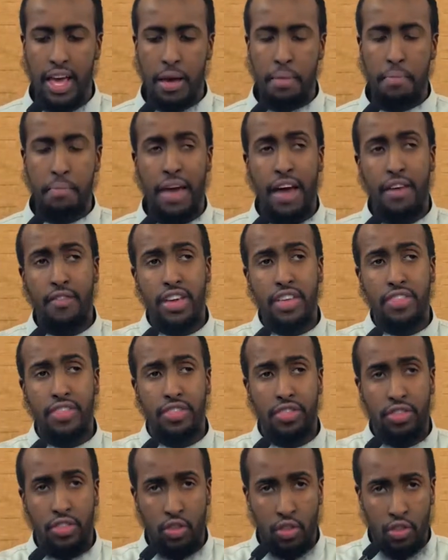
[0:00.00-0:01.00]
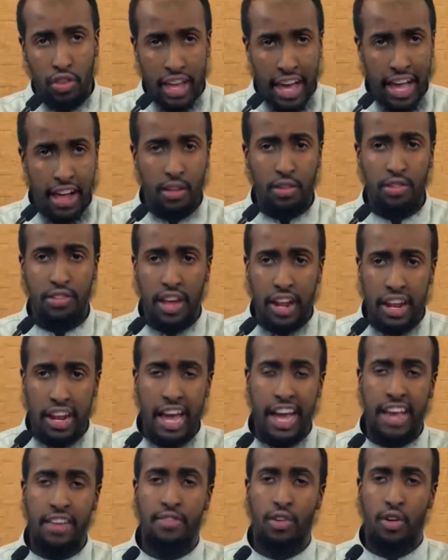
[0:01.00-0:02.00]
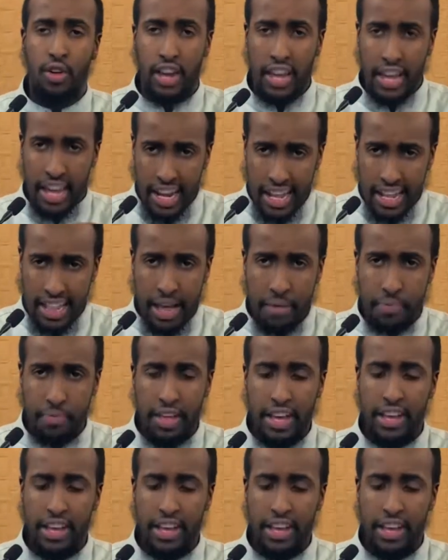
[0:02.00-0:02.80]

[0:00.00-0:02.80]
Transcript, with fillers: Burying girls alive or killing them